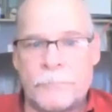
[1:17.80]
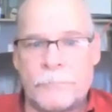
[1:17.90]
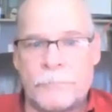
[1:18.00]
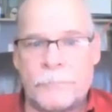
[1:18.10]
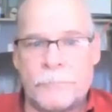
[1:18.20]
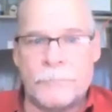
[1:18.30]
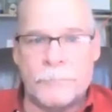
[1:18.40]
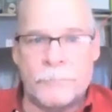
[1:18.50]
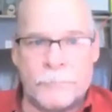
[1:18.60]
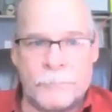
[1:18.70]

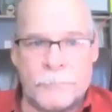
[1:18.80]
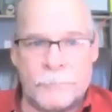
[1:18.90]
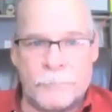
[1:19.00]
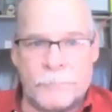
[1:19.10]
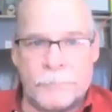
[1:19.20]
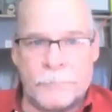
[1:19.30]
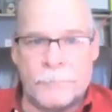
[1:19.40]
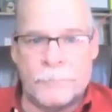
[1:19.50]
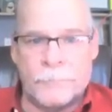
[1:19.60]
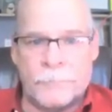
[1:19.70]

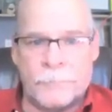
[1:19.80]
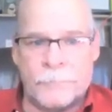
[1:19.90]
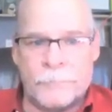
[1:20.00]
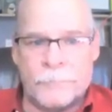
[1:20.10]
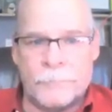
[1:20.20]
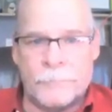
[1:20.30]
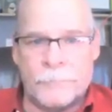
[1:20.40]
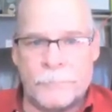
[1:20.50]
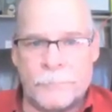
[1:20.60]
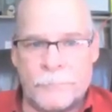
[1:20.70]

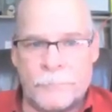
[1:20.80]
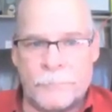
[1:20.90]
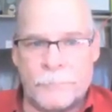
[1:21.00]
(silent)